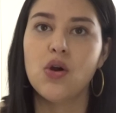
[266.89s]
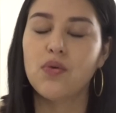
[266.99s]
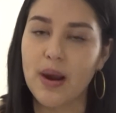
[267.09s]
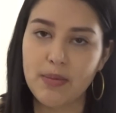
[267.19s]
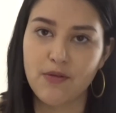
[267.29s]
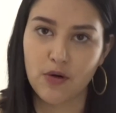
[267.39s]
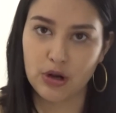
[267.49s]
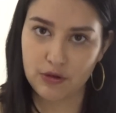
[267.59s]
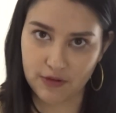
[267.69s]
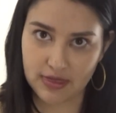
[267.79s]
right before
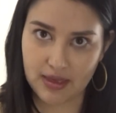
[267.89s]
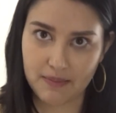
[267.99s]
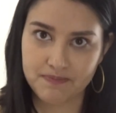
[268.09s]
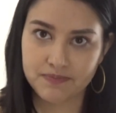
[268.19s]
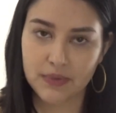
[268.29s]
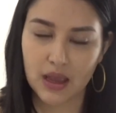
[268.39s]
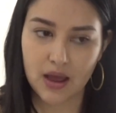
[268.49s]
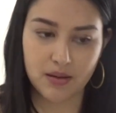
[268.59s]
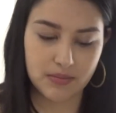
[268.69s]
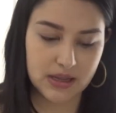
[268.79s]
you feed them
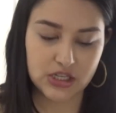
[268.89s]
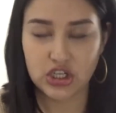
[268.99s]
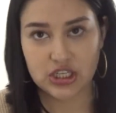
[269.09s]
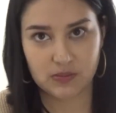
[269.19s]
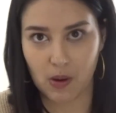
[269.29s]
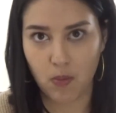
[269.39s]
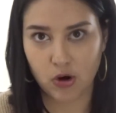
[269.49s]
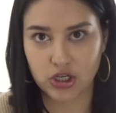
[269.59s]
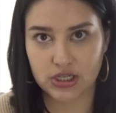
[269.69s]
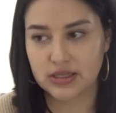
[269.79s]
in just small
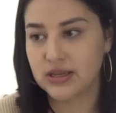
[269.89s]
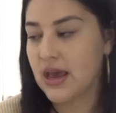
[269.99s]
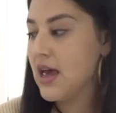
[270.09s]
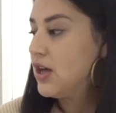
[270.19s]
portions.